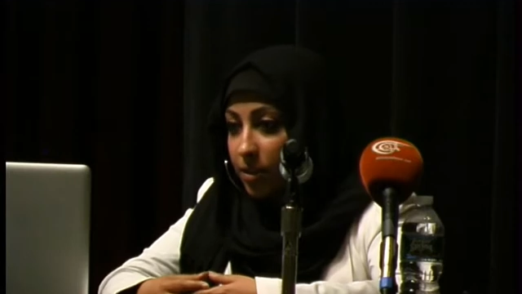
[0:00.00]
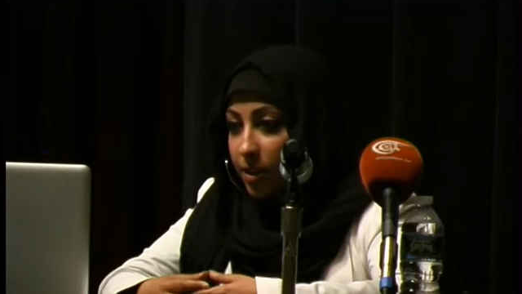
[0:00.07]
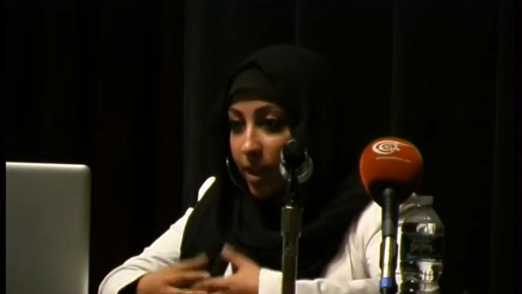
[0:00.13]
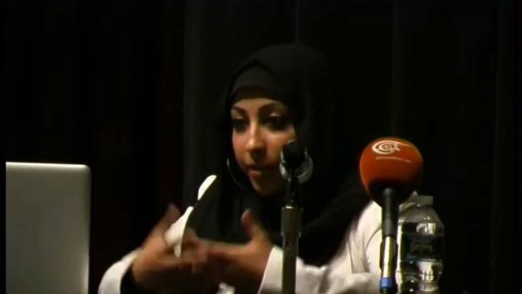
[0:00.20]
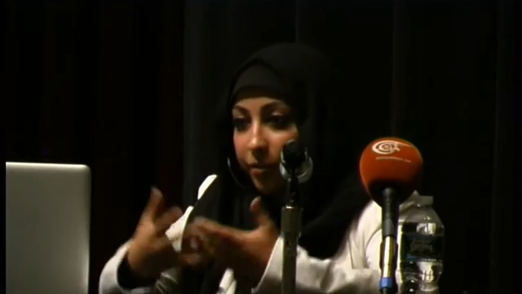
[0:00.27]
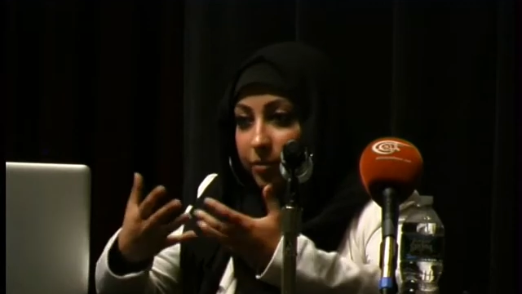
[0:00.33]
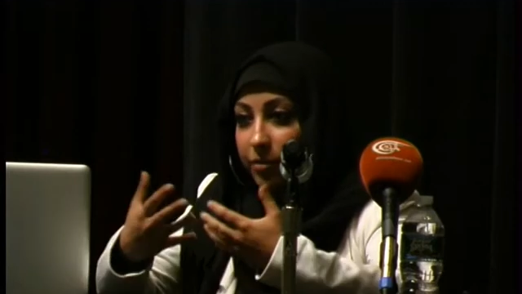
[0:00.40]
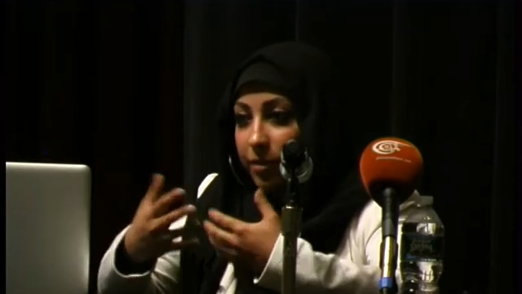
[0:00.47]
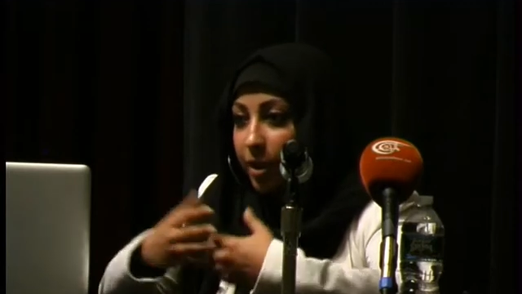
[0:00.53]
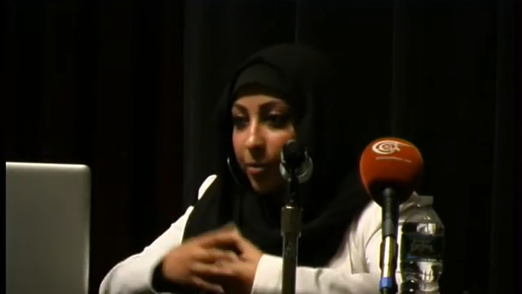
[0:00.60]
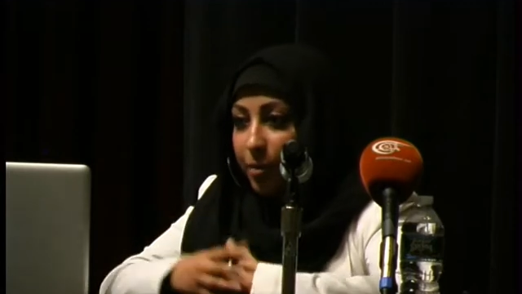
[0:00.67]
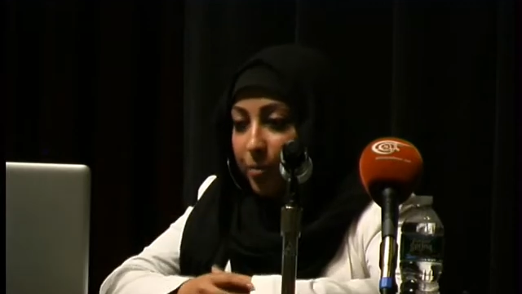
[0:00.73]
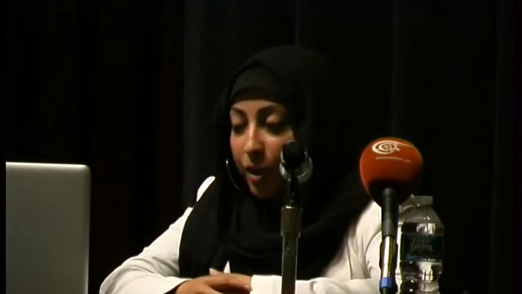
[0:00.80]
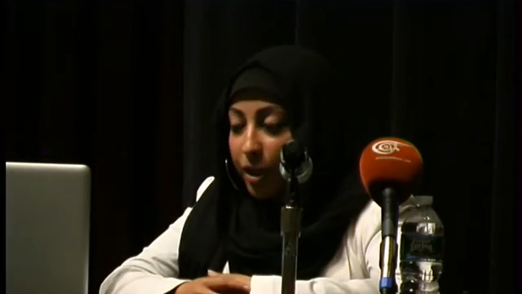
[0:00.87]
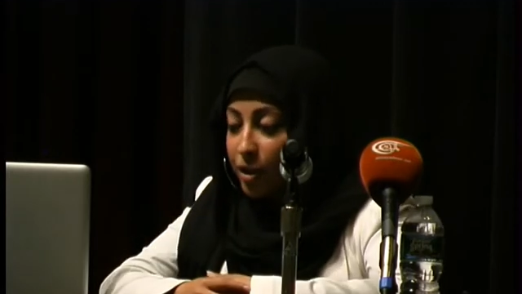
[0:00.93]
and I
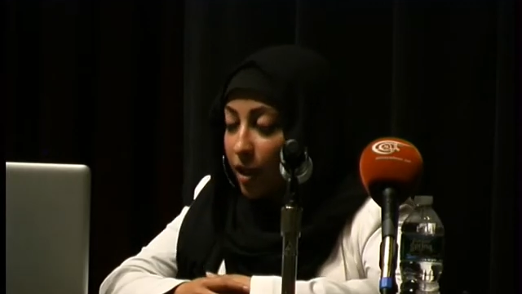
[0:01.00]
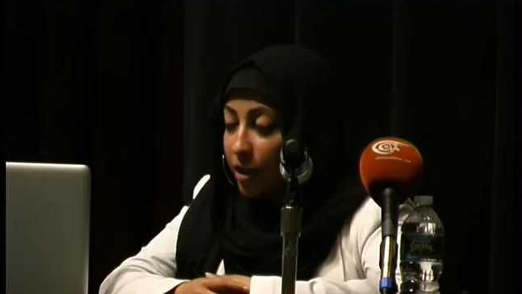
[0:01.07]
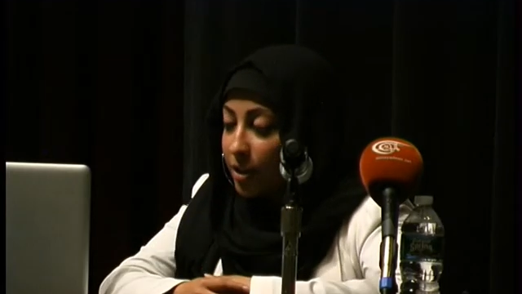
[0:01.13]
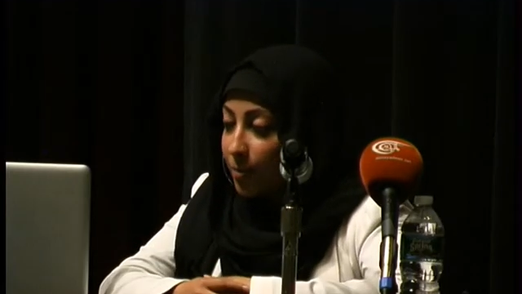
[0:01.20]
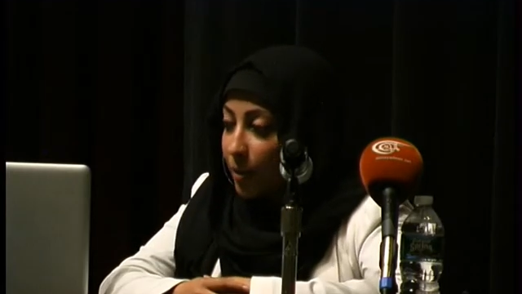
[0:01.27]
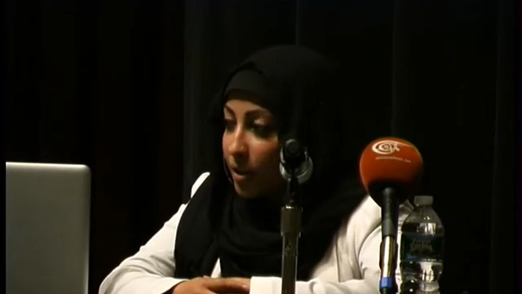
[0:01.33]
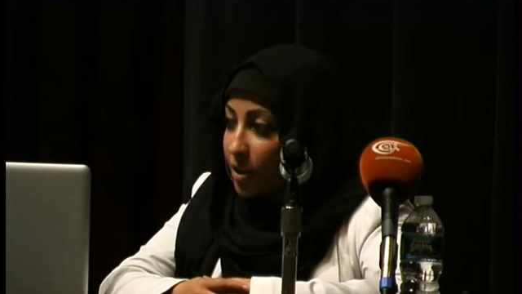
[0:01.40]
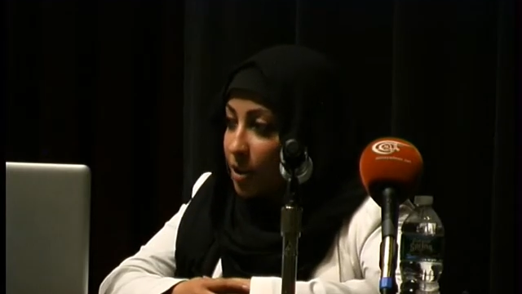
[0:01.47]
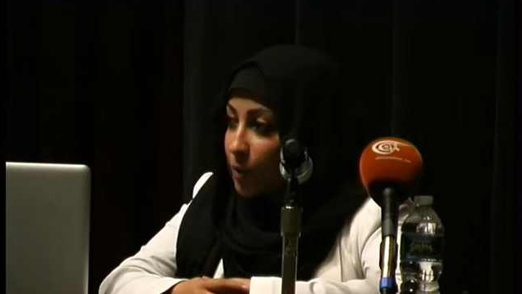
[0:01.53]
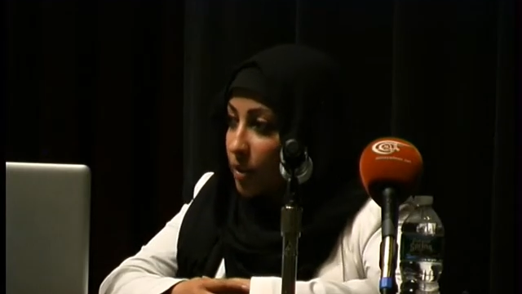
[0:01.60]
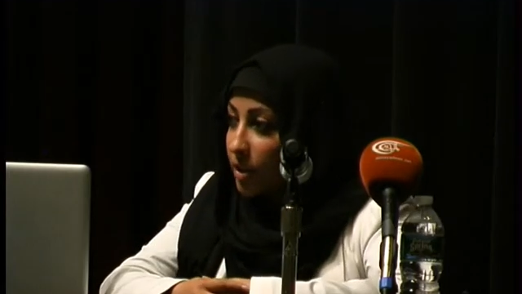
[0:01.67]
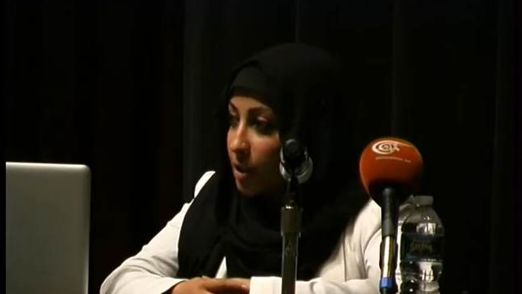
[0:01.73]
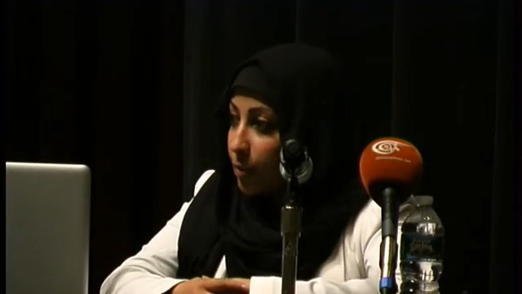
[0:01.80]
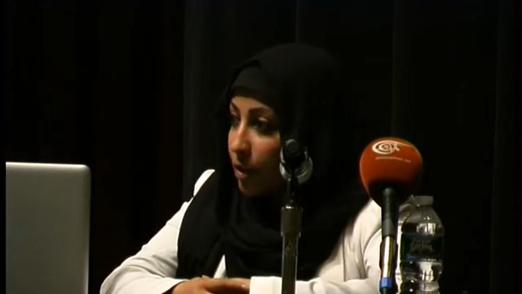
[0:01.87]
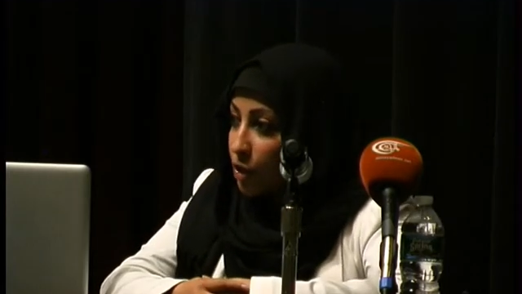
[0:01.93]
remember I talked about this with the
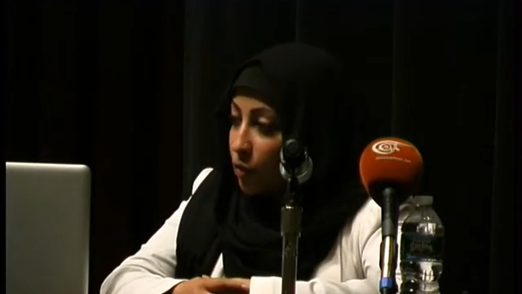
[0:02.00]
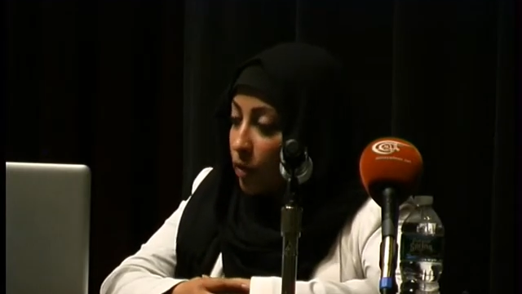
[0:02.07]
Special